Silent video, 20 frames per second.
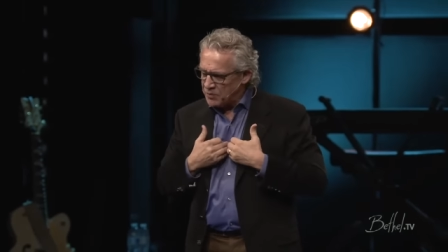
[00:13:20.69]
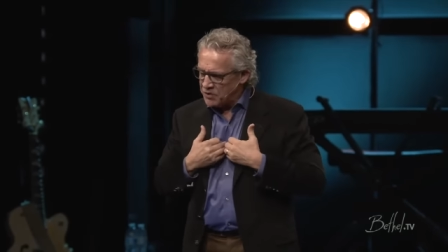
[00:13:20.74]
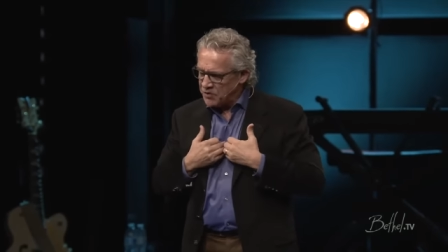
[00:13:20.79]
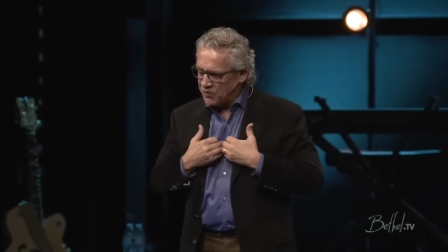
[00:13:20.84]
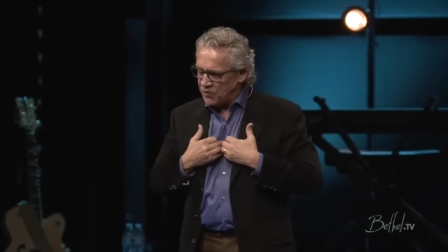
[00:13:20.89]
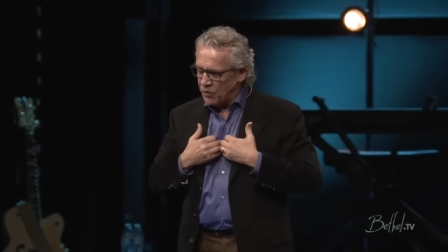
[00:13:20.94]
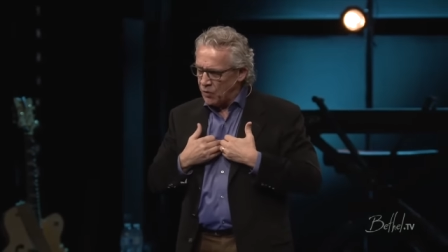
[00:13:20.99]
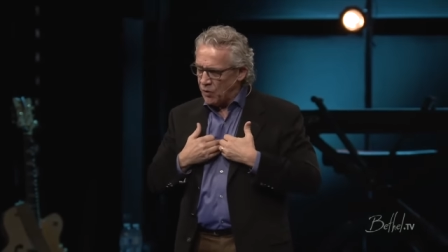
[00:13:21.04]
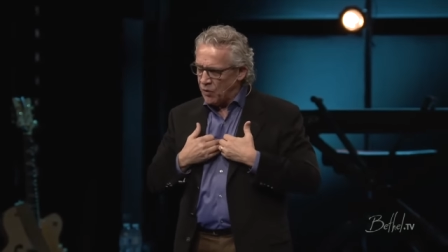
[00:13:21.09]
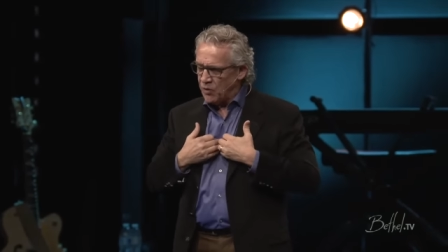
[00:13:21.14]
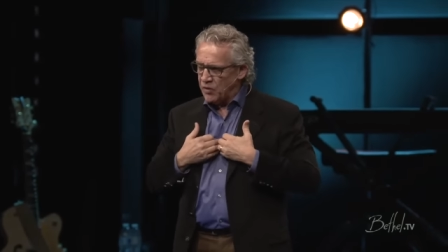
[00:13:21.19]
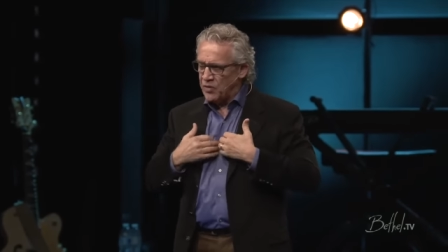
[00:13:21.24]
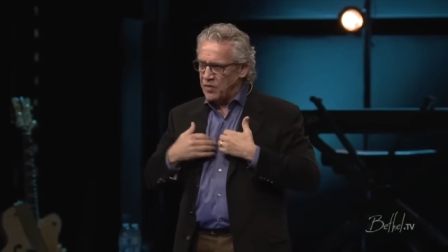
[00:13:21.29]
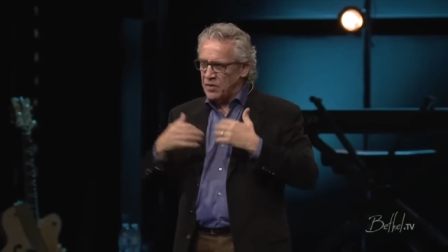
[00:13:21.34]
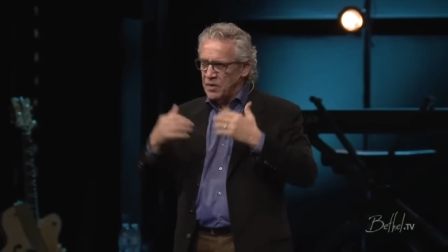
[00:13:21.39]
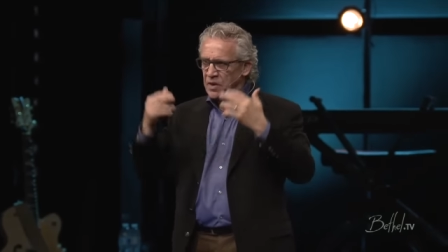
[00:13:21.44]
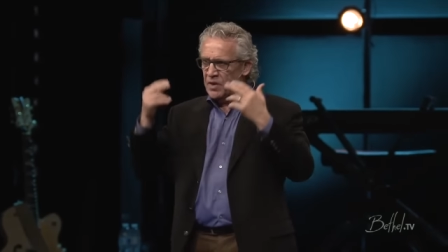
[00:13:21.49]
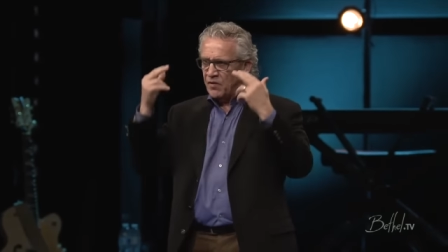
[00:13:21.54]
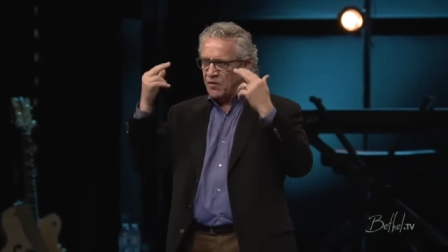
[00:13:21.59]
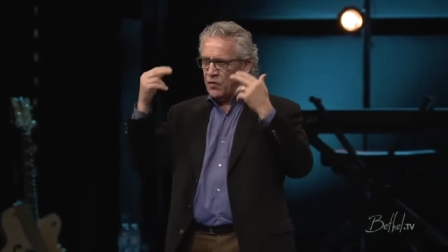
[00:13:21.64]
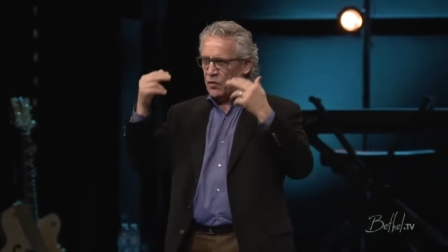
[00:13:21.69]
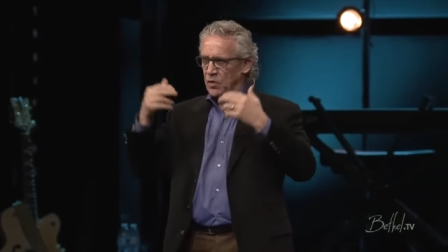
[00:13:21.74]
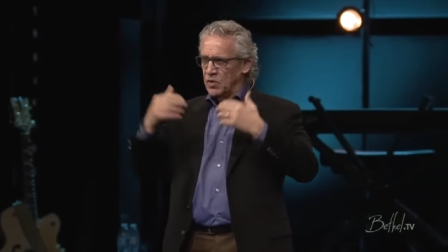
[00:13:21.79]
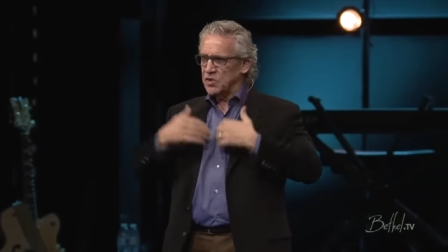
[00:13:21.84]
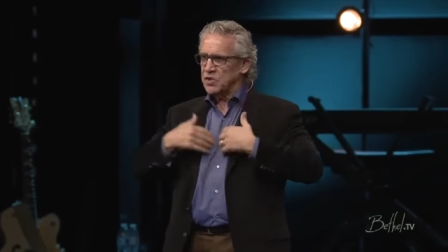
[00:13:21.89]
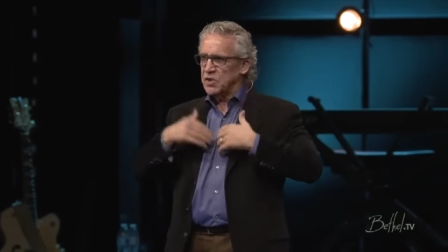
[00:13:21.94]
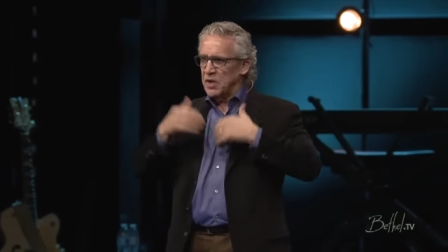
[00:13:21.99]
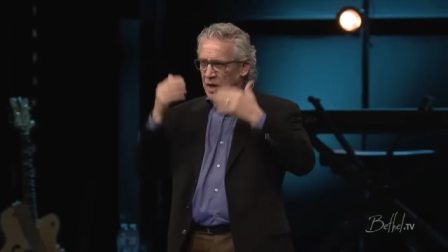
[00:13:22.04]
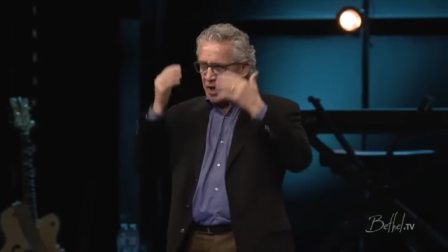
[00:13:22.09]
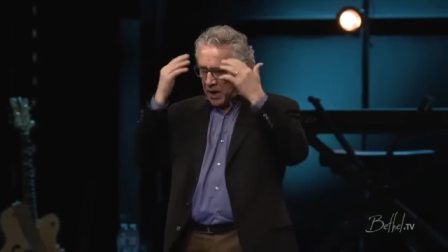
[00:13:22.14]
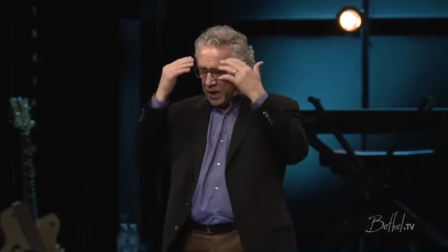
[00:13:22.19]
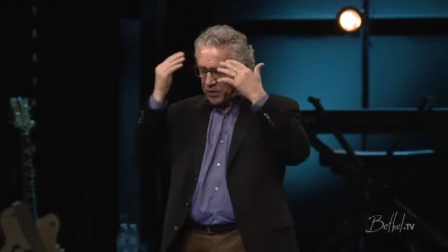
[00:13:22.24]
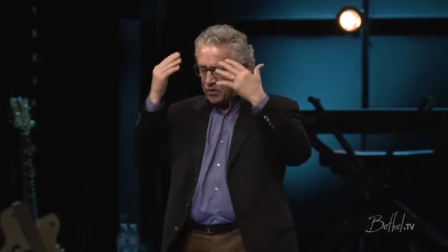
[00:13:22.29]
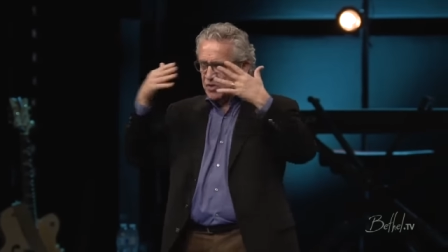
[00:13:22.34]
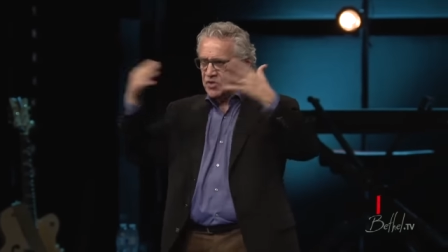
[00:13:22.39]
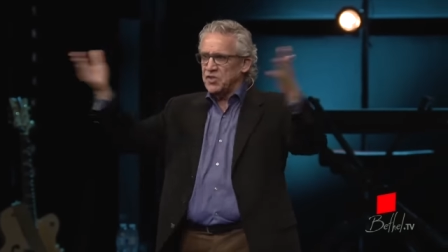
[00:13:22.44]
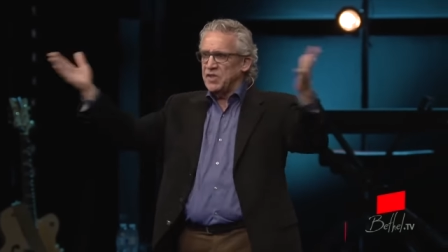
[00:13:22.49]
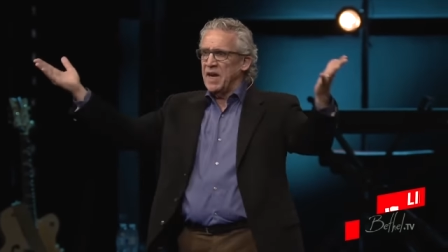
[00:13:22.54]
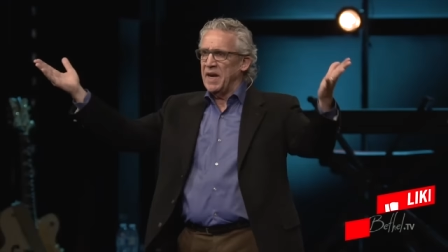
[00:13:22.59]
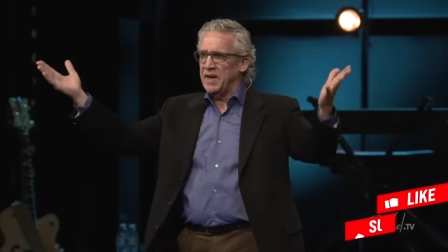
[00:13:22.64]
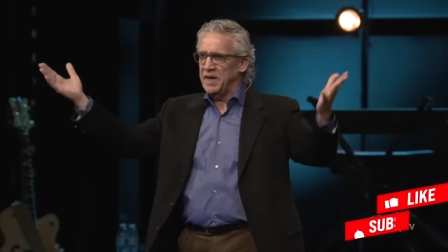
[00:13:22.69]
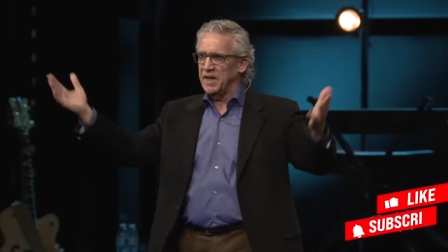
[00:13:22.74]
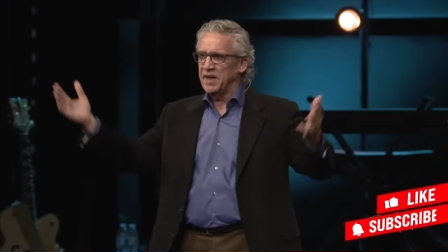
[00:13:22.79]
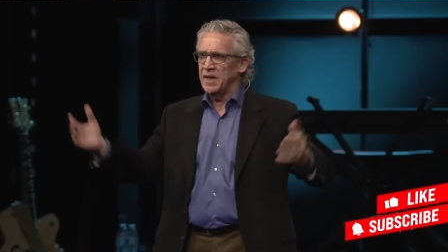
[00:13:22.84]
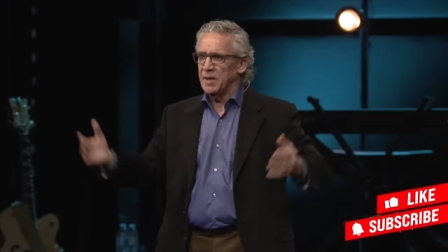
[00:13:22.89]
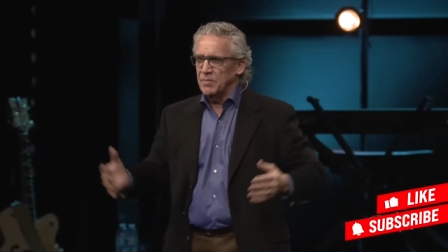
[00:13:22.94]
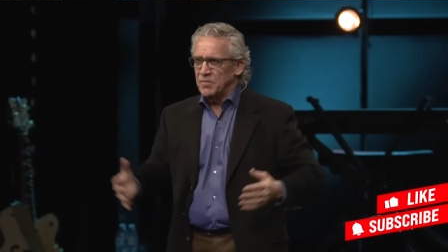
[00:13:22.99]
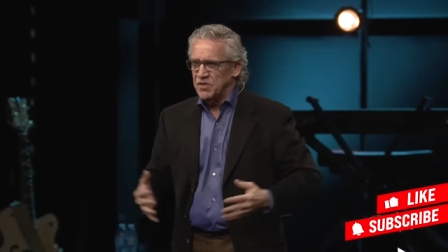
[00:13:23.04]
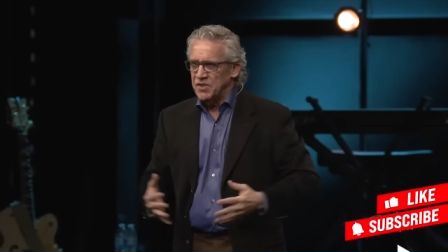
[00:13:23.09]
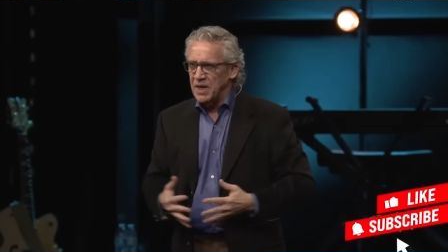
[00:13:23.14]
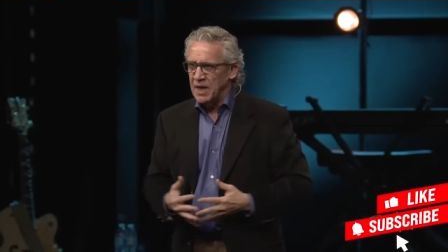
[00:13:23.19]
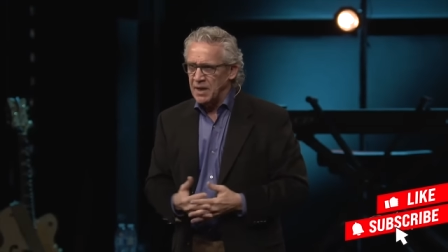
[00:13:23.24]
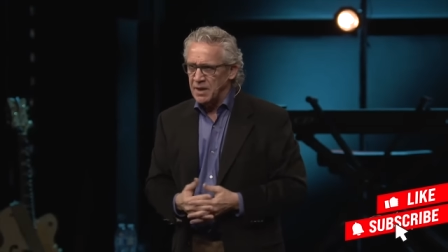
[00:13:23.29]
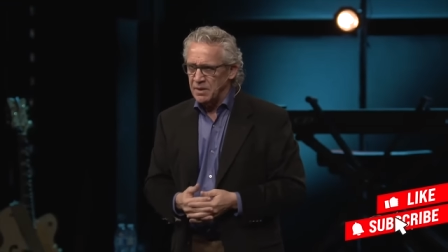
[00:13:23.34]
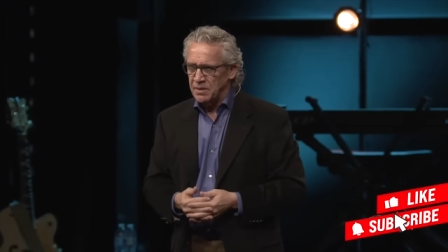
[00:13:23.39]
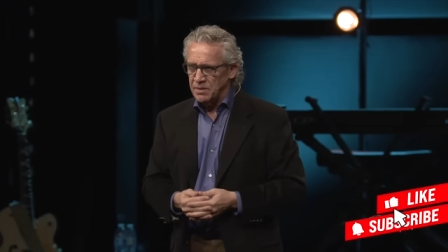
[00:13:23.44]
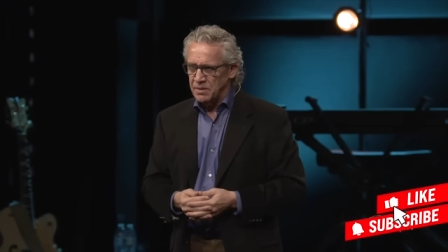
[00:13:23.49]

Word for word: first, understanding comes second.